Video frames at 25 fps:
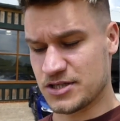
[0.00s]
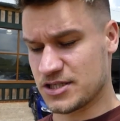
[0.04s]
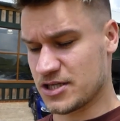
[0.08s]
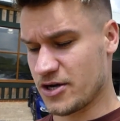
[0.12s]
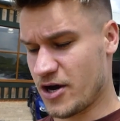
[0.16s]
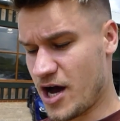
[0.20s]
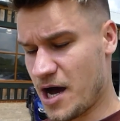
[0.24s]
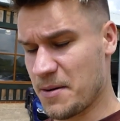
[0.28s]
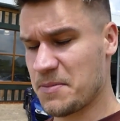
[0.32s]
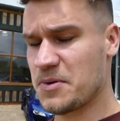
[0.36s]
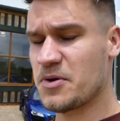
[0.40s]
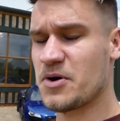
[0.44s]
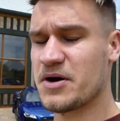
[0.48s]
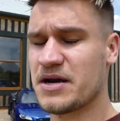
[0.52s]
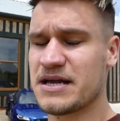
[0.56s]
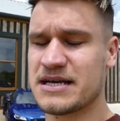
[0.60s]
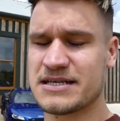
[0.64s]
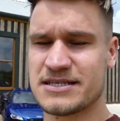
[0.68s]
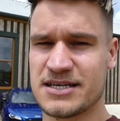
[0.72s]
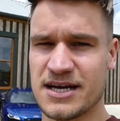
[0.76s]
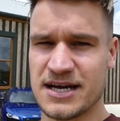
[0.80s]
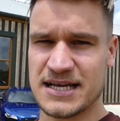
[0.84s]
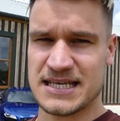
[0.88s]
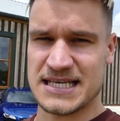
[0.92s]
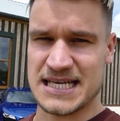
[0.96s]
So I'm quite
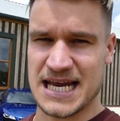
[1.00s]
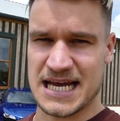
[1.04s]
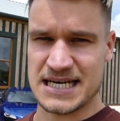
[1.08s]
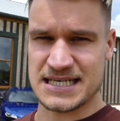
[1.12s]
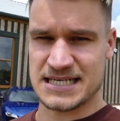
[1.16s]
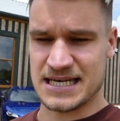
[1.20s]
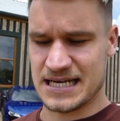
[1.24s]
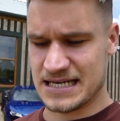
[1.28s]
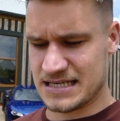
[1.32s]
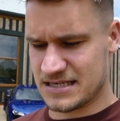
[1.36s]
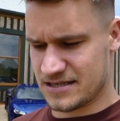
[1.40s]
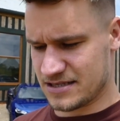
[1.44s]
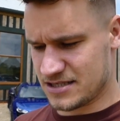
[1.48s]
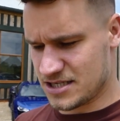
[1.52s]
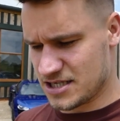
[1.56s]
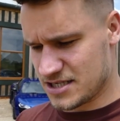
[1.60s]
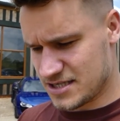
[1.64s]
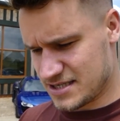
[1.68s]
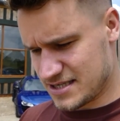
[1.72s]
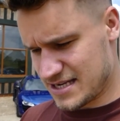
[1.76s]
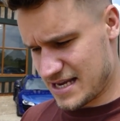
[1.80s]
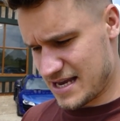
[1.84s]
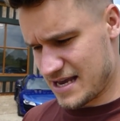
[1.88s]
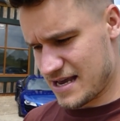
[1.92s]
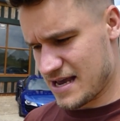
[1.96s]
excited actually to just
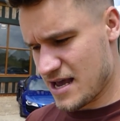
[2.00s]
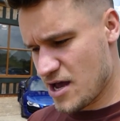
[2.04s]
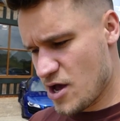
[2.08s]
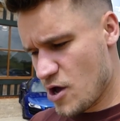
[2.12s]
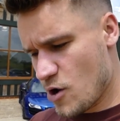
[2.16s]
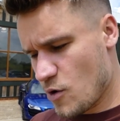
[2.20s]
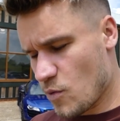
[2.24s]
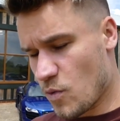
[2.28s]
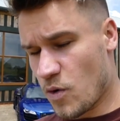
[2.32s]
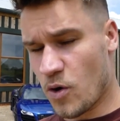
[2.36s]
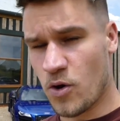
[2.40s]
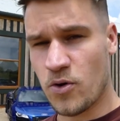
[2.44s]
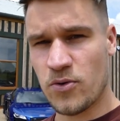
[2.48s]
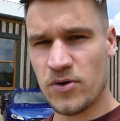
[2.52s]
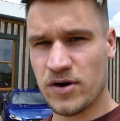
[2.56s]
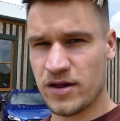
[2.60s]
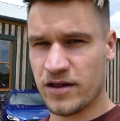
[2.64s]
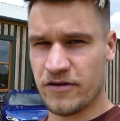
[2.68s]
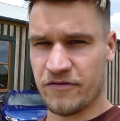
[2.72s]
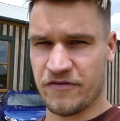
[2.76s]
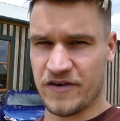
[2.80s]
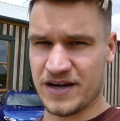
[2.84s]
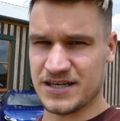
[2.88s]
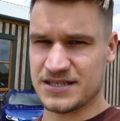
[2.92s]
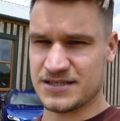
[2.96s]
see what all of
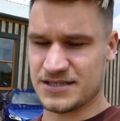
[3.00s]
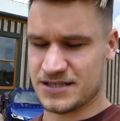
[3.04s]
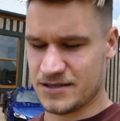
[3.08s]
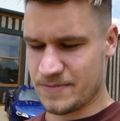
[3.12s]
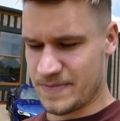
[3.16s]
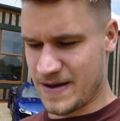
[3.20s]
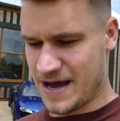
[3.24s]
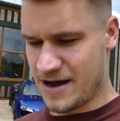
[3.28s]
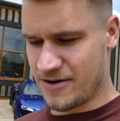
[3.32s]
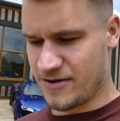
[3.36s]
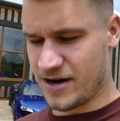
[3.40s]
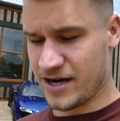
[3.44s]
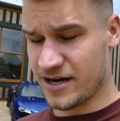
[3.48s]
the fuss is about.